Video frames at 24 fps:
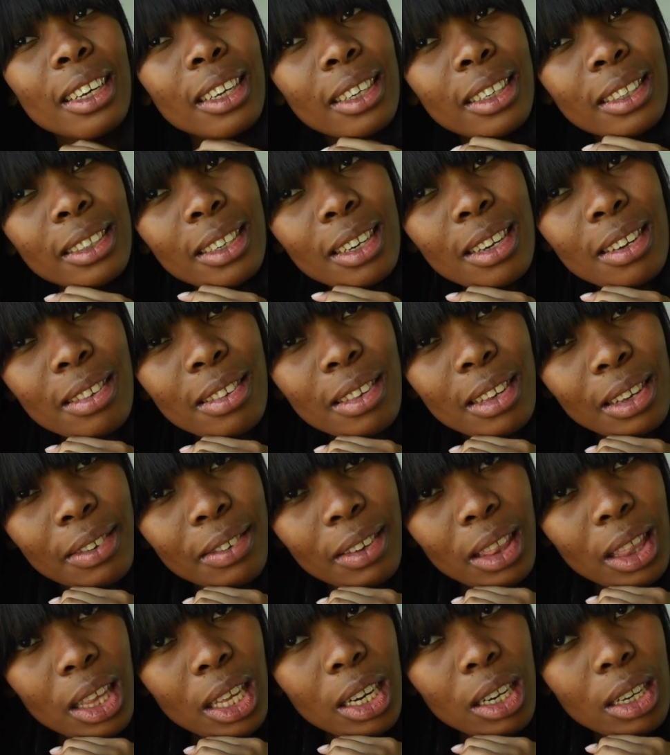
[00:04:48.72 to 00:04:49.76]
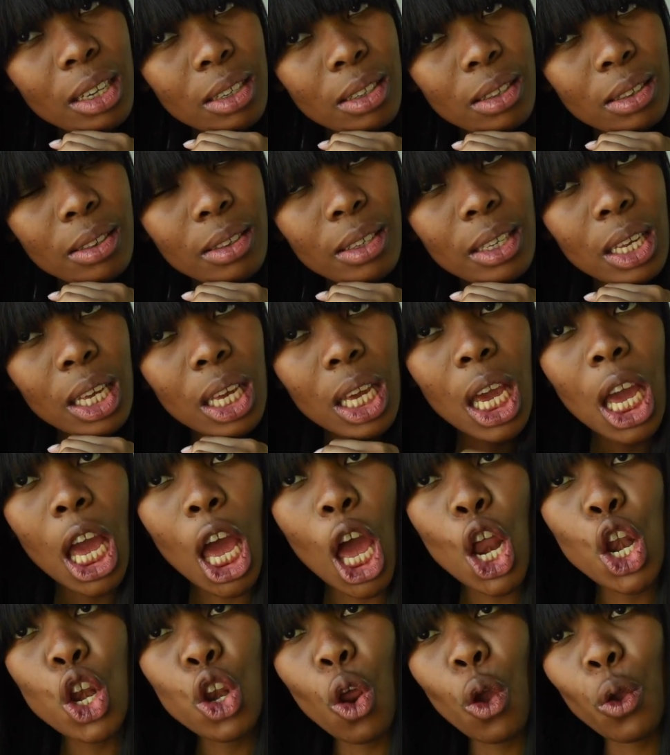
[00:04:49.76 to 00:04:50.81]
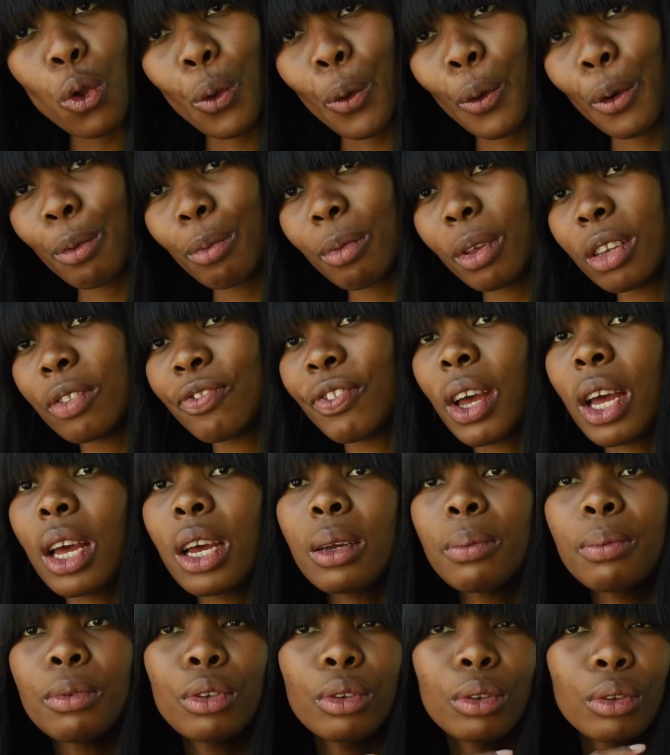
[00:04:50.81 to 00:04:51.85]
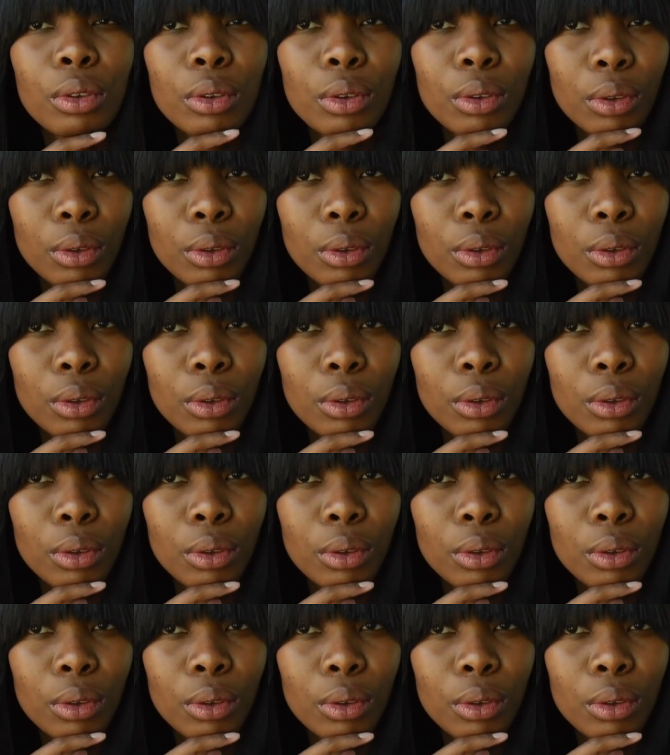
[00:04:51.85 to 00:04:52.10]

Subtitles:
What did I say to your auntie? No, you only vibes.